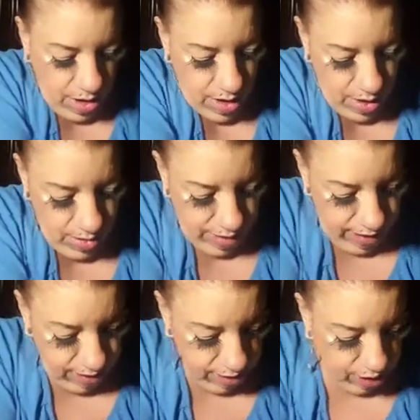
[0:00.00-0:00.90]

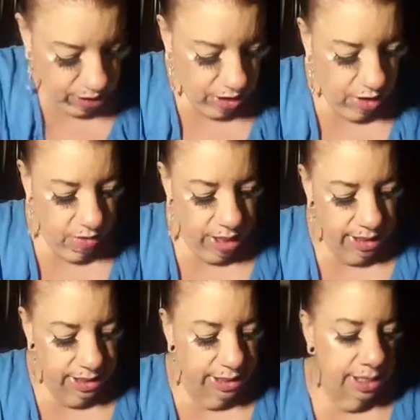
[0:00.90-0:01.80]
Alright, so
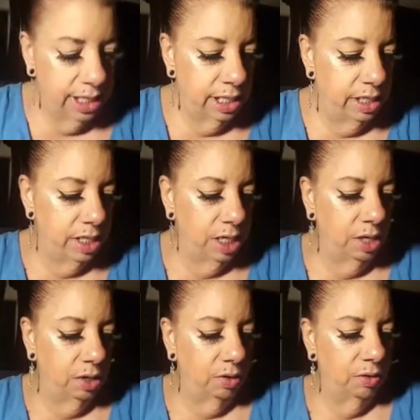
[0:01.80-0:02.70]
I did
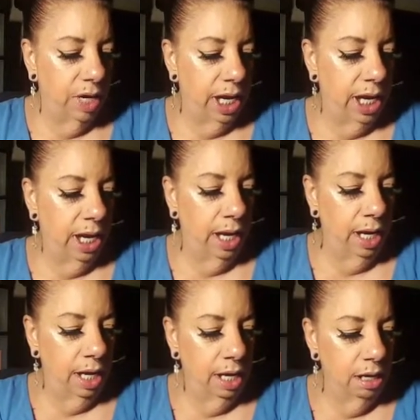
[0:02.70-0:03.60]
do
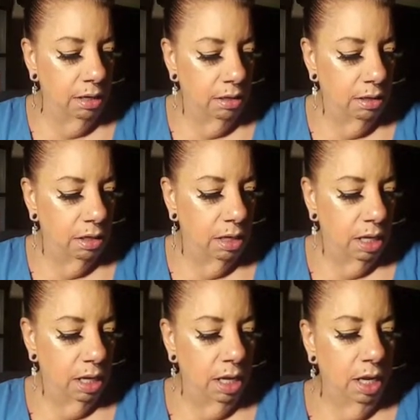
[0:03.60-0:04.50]
a
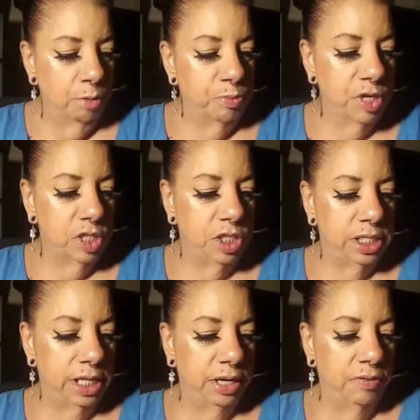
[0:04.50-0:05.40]

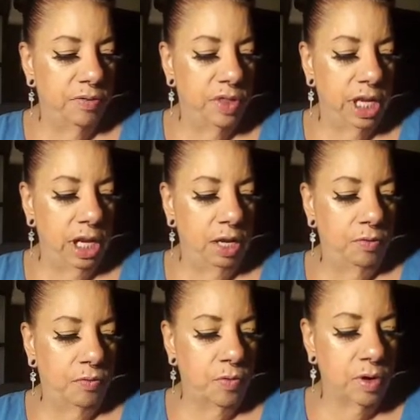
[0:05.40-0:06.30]
purchase of the
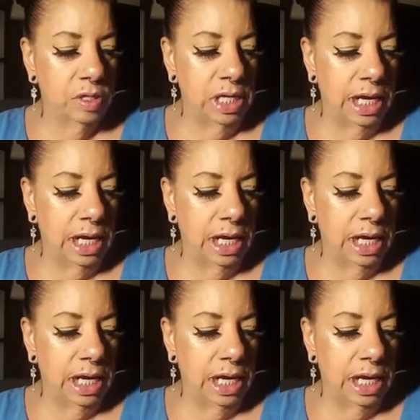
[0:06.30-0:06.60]
4x